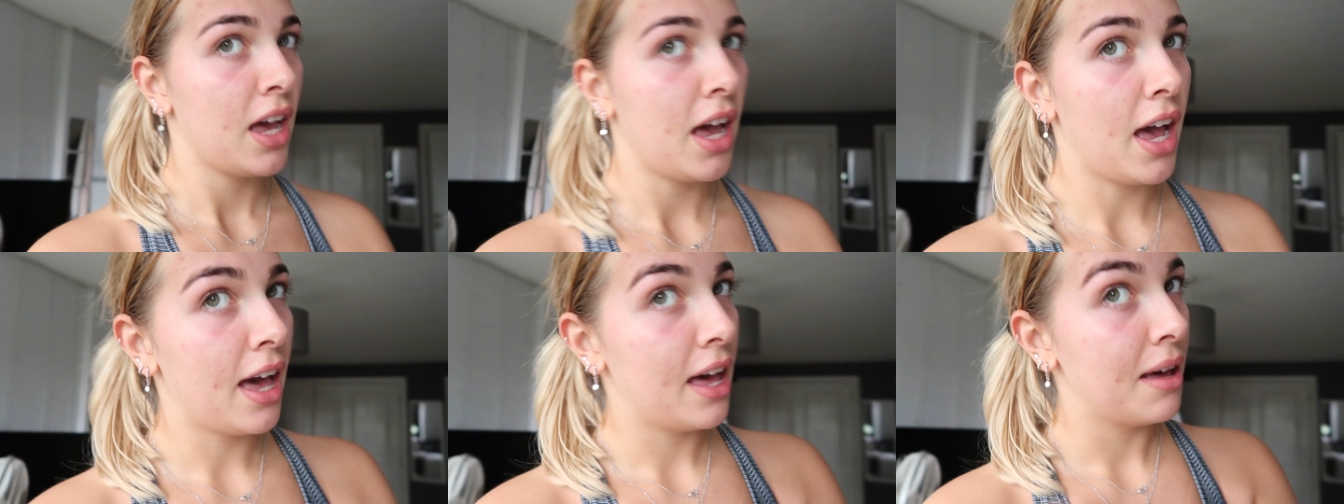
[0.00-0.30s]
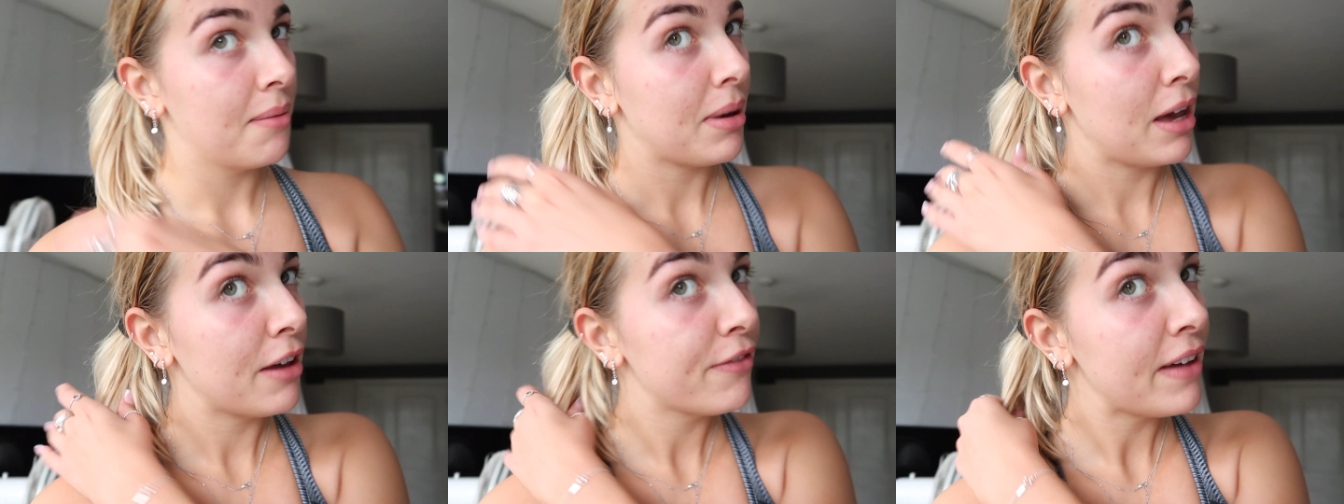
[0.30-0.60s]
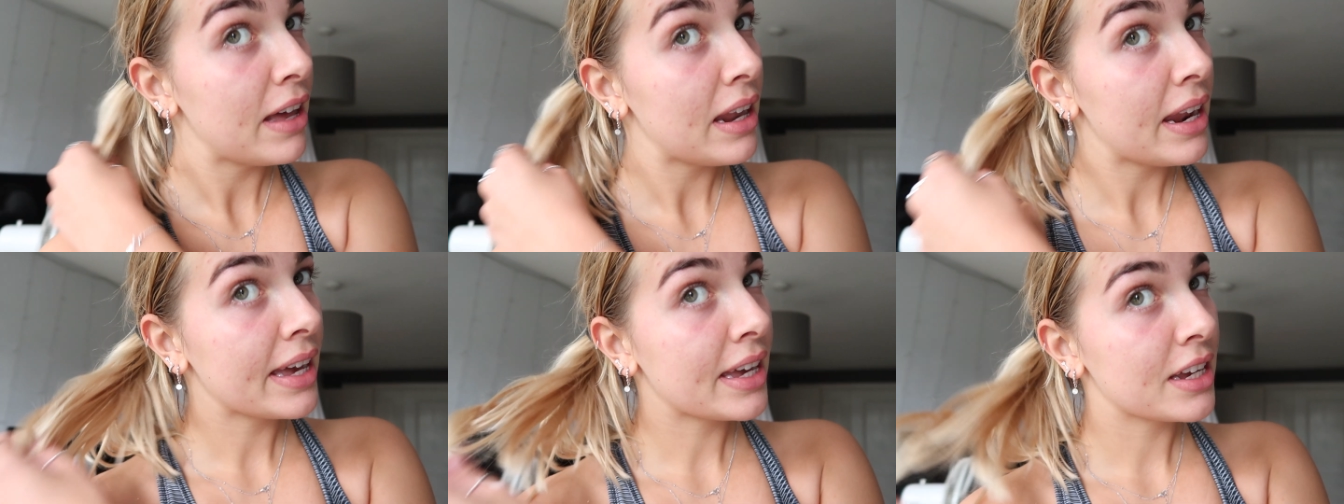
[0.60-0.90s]
But I
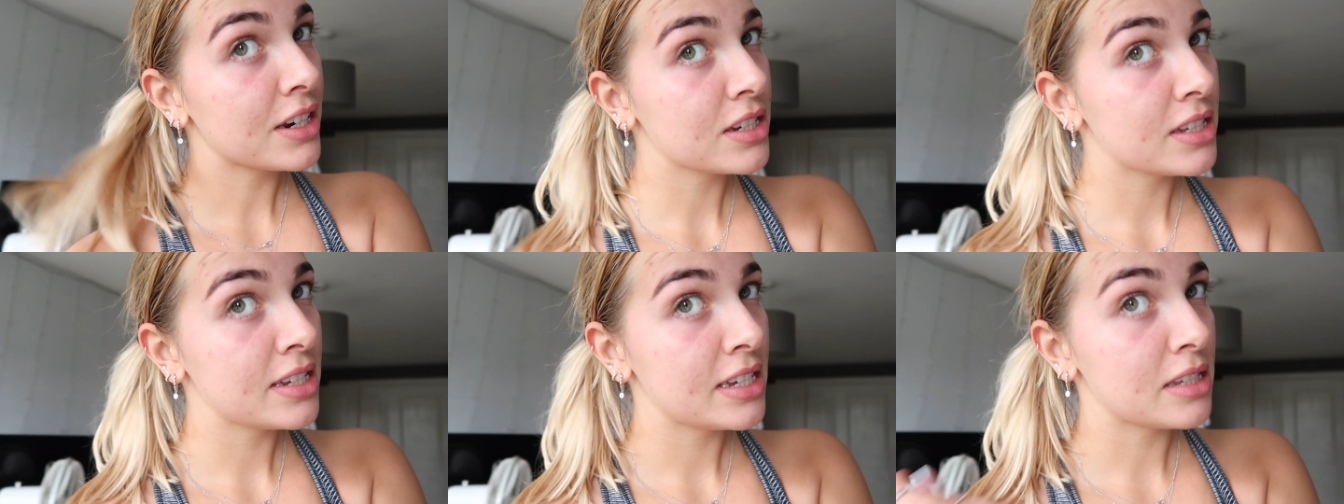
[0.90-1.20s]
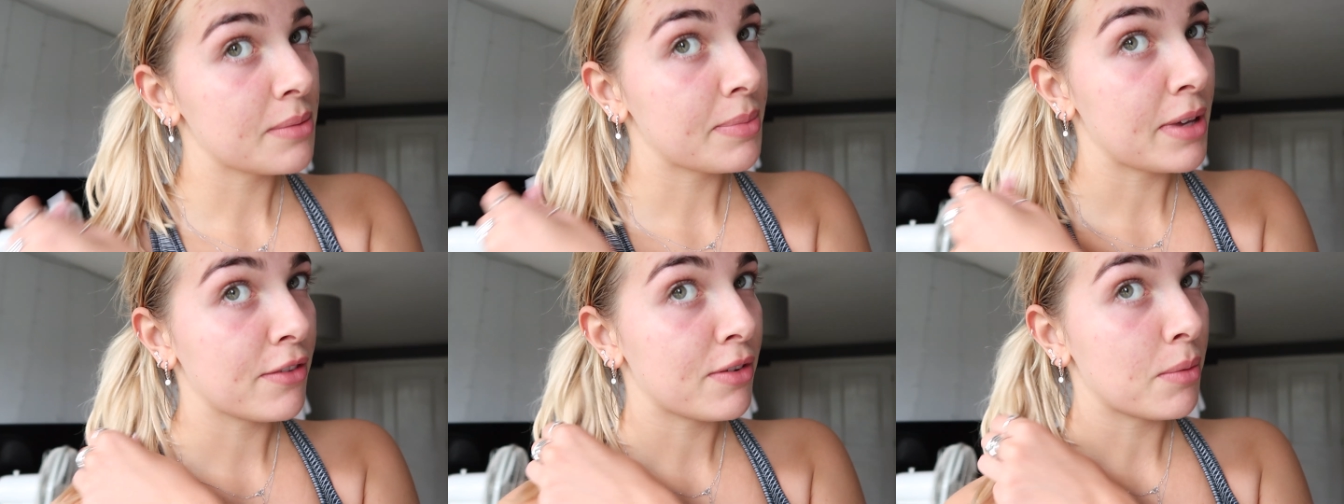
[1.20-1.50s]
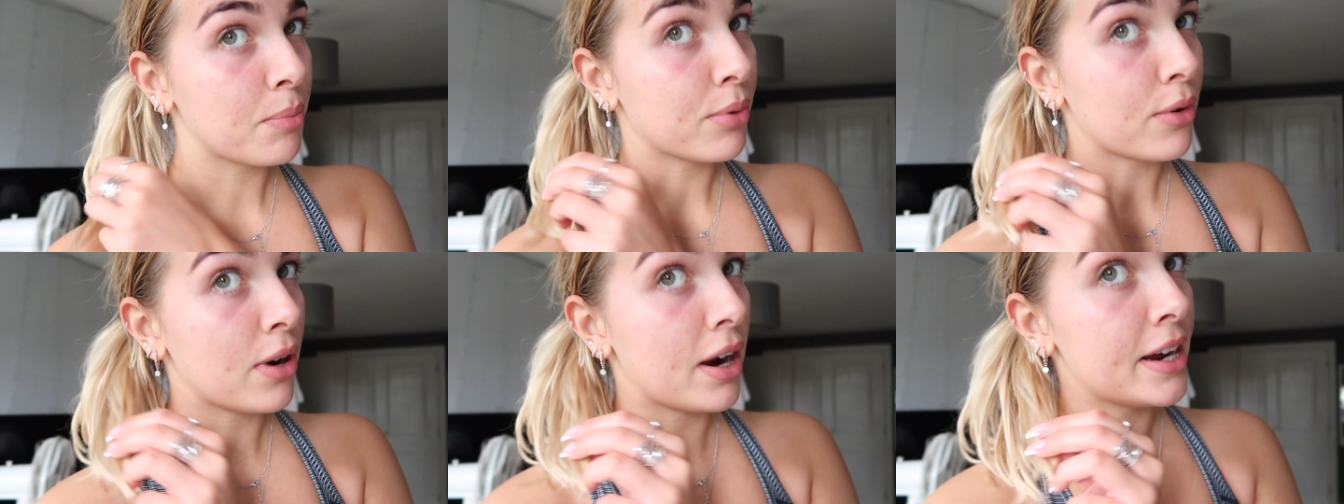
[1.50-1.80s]
felt like it just needs a bit of a
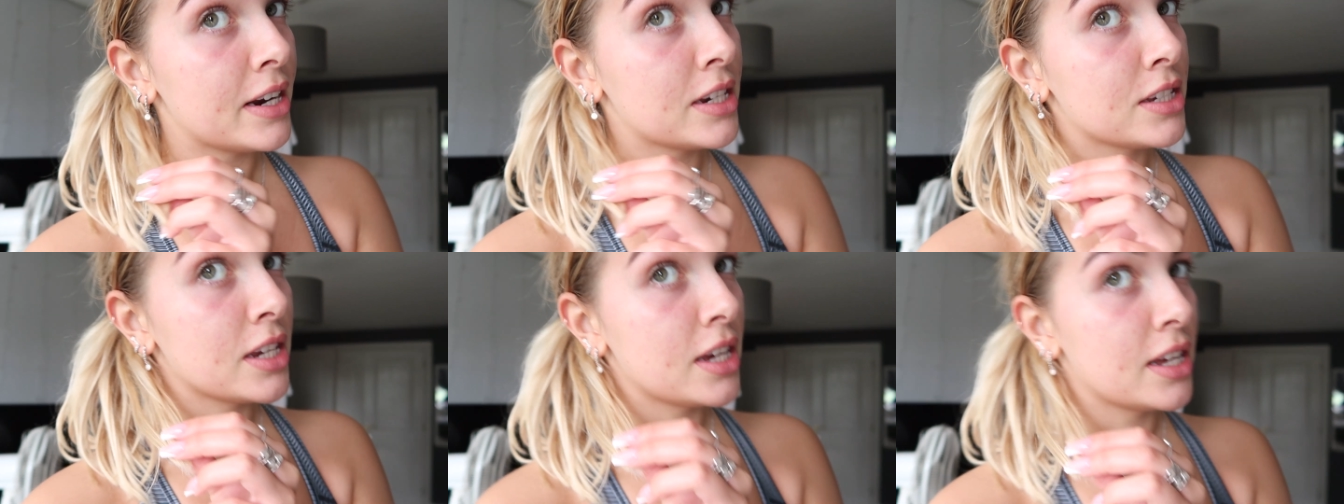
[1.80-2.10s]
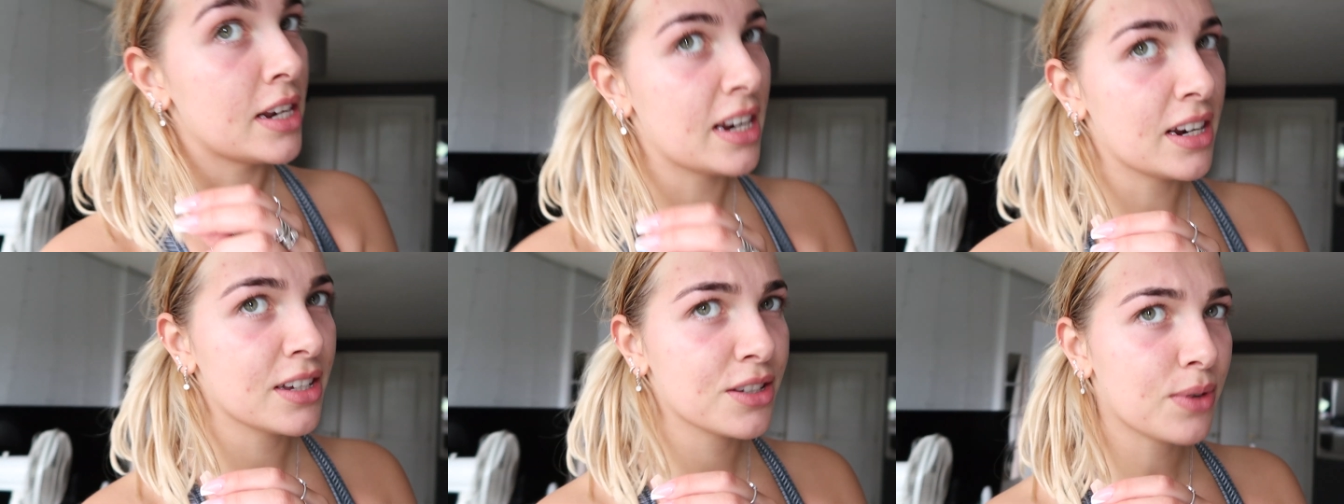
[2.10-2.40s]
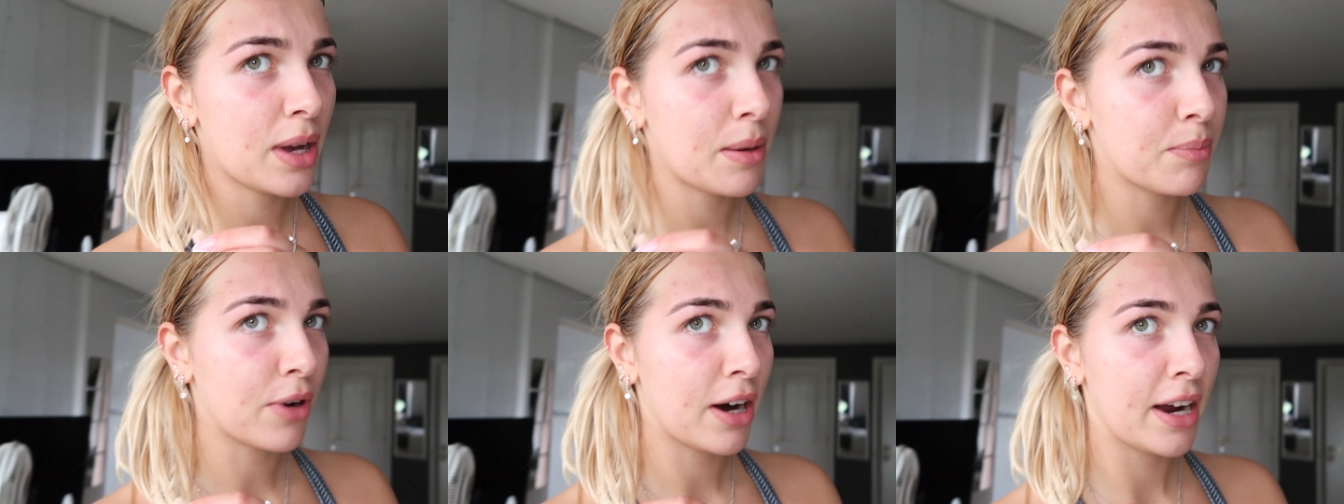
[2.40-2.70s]
brighten, and it's
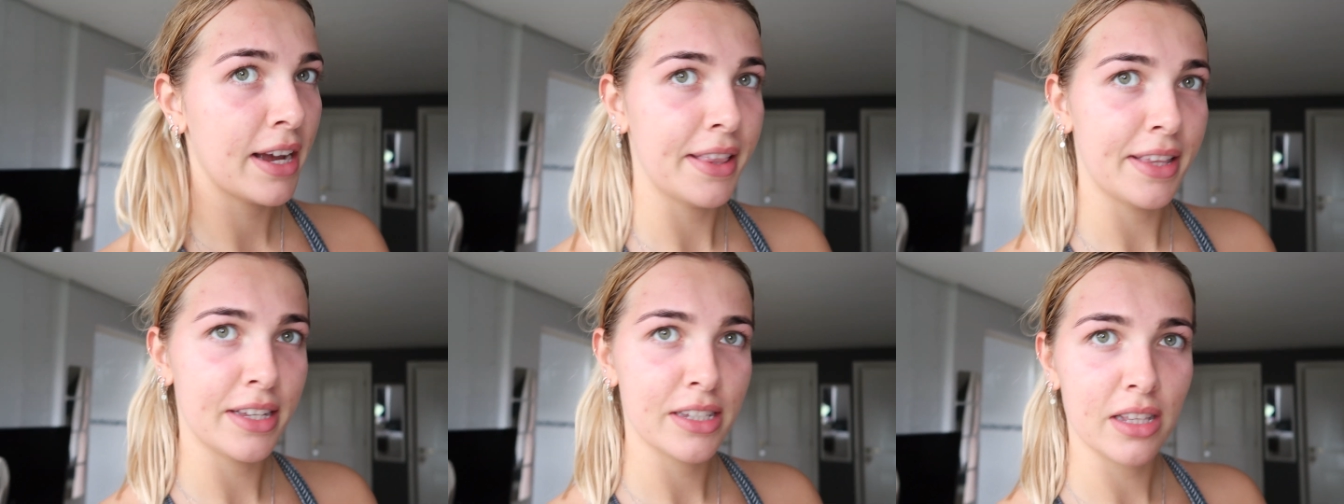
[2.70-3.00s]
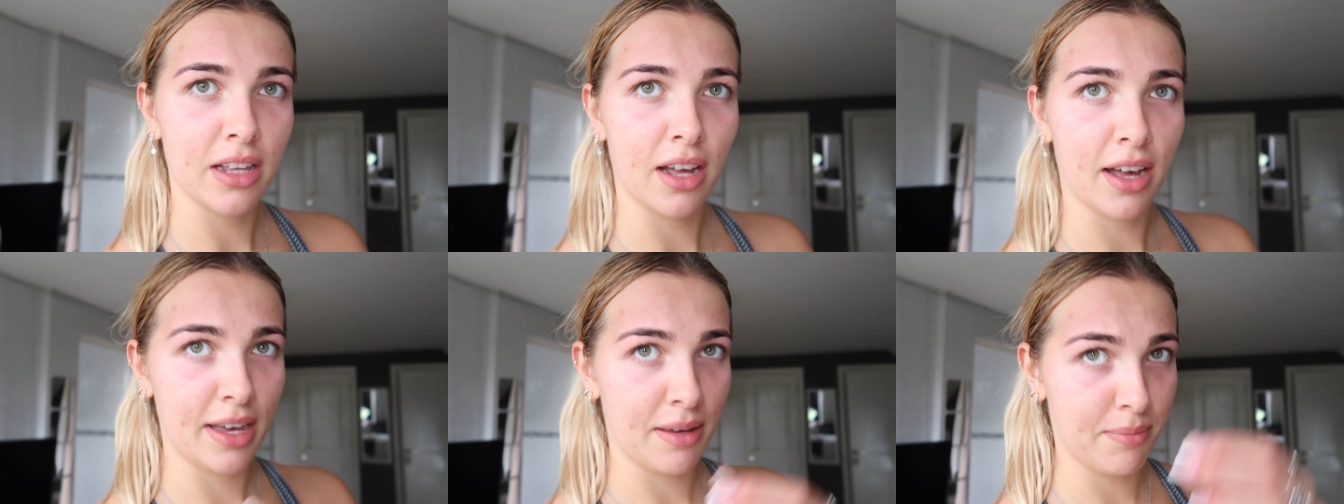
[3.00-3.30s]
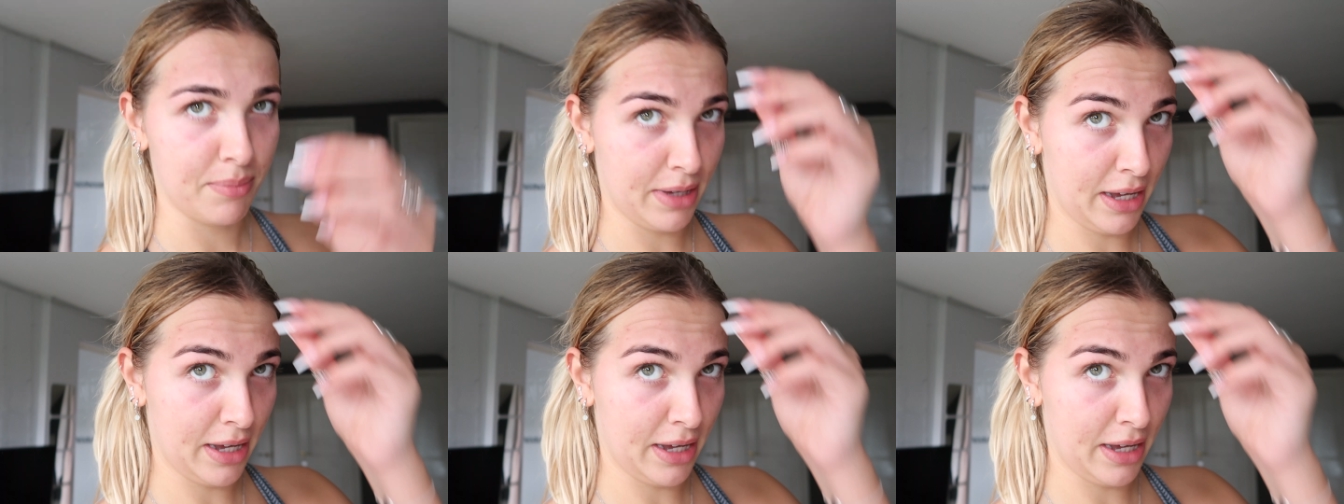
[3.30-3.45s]
quite bright in this light,